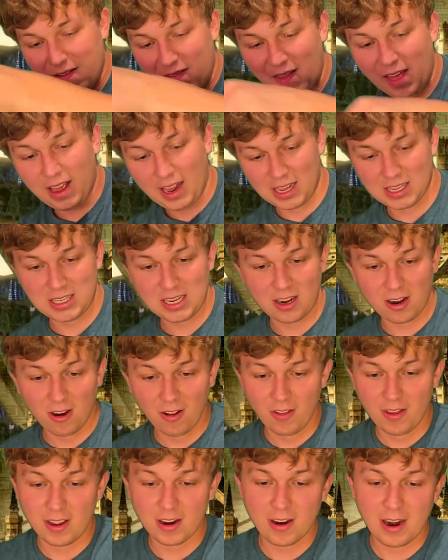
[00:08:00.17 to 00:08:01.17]
Like I said
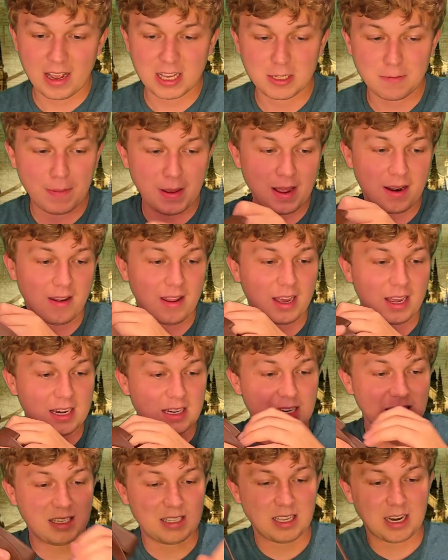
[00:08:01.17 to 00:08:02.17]
earlier, I spent like a
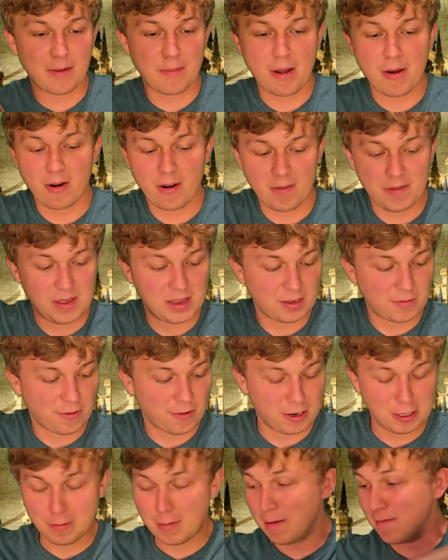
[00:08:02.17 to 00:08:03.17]
decent amount on this
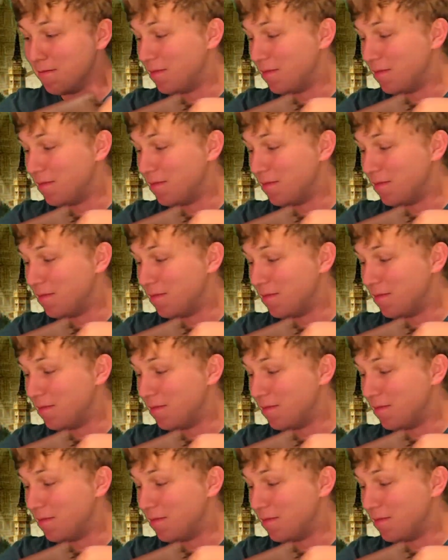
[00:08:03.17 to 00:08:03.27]
for it to be